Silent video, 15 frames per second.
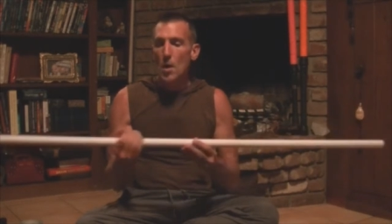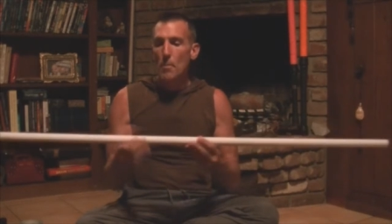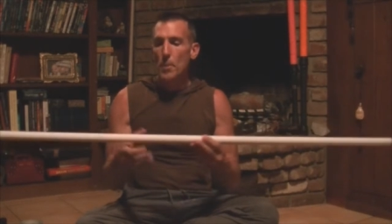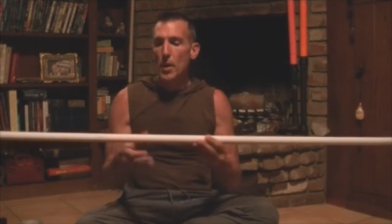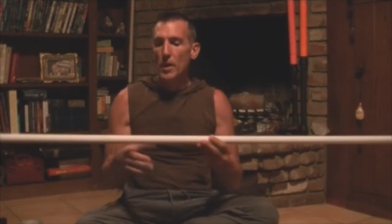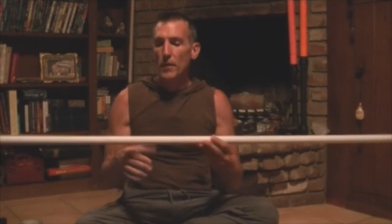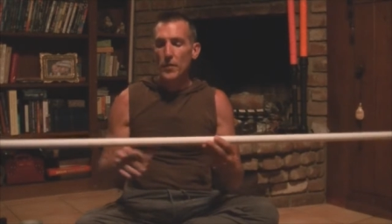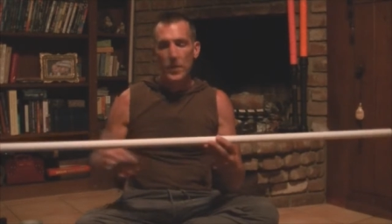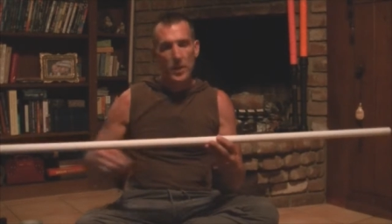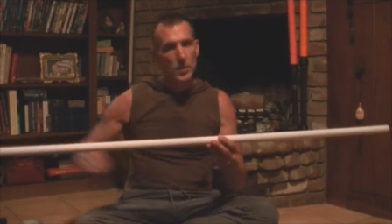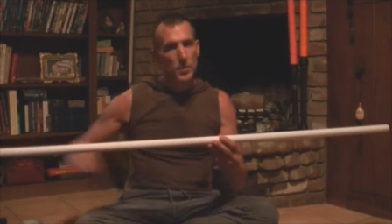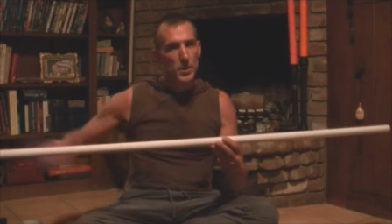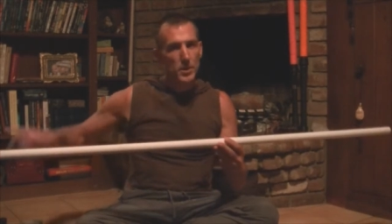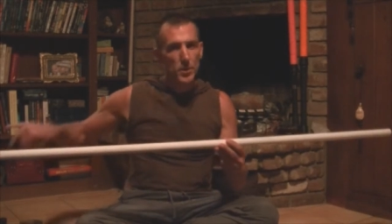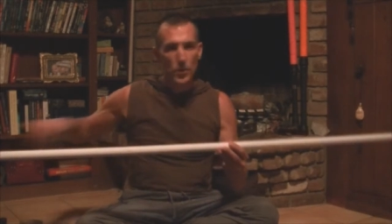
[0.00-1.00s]
But if you're going
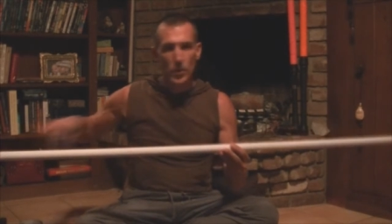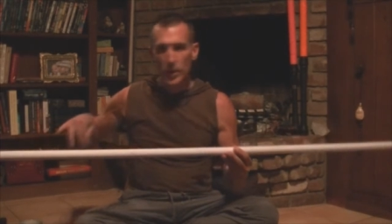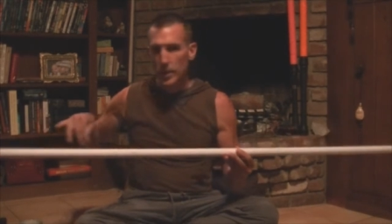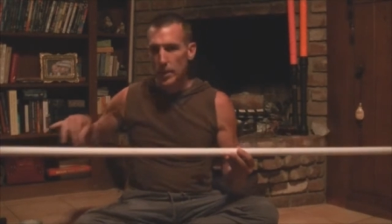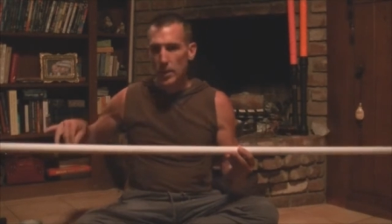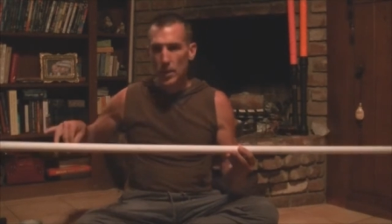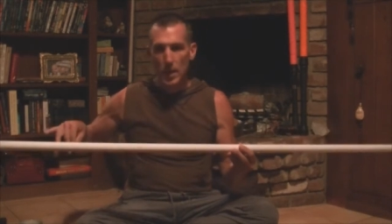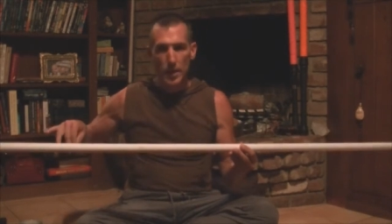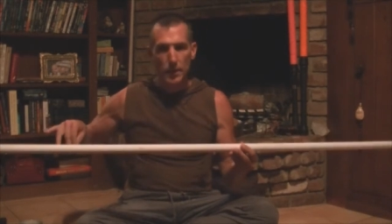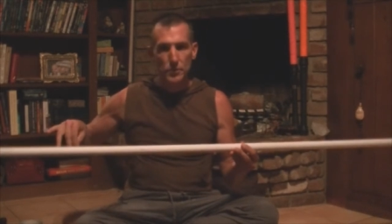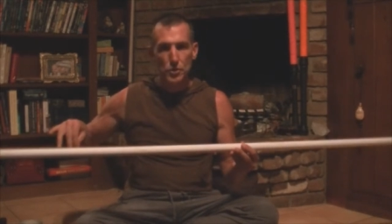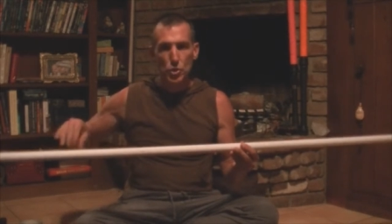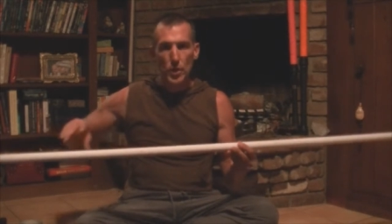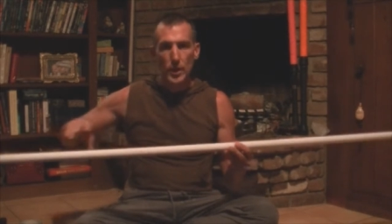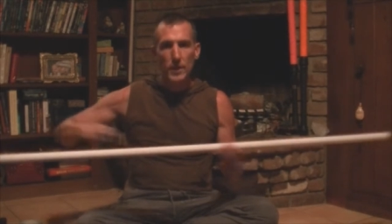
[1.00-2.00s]
to be doing a lot
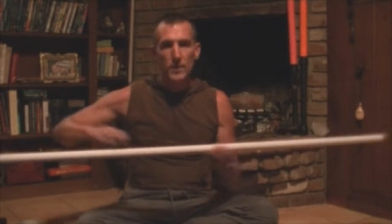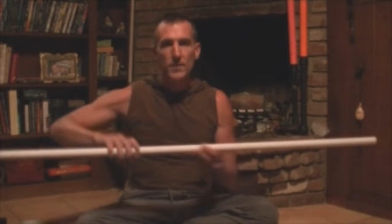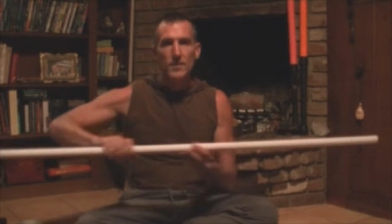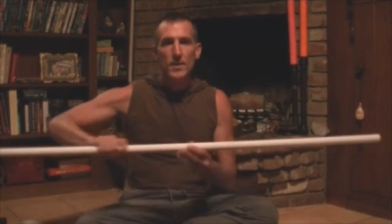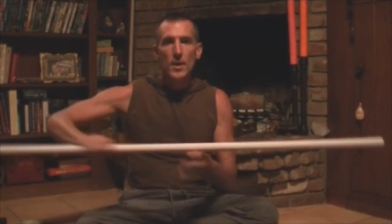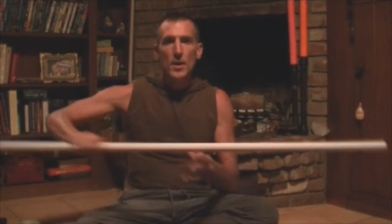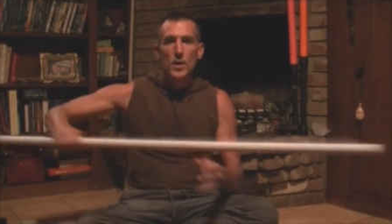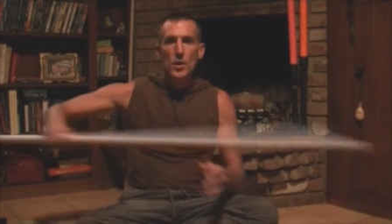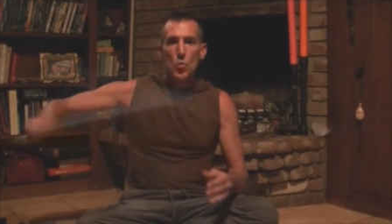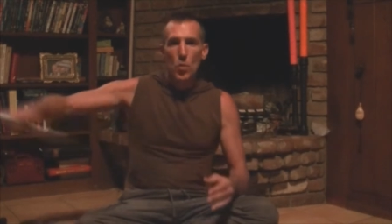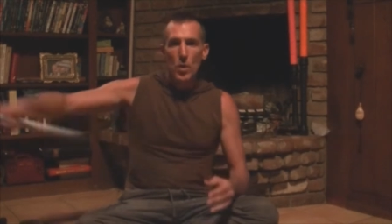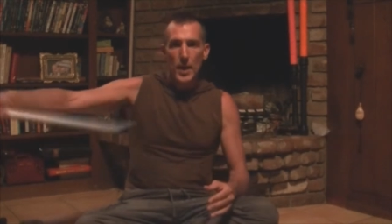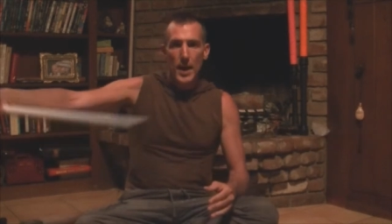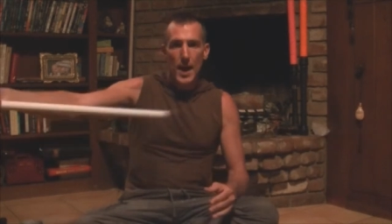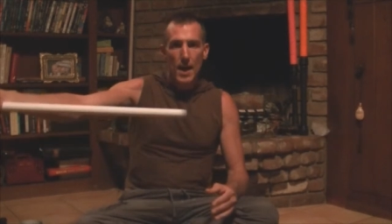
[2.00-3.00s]
of tricks, you
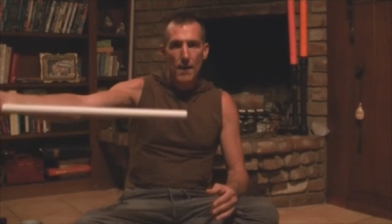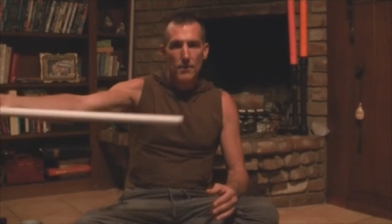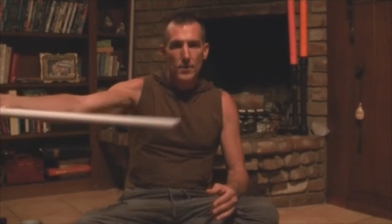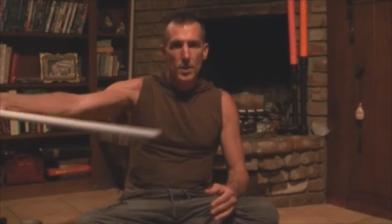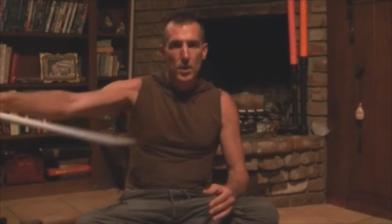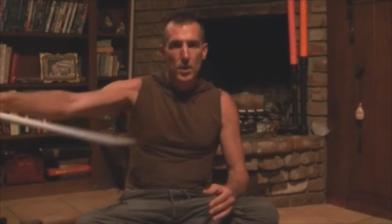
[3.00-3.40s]
want to have the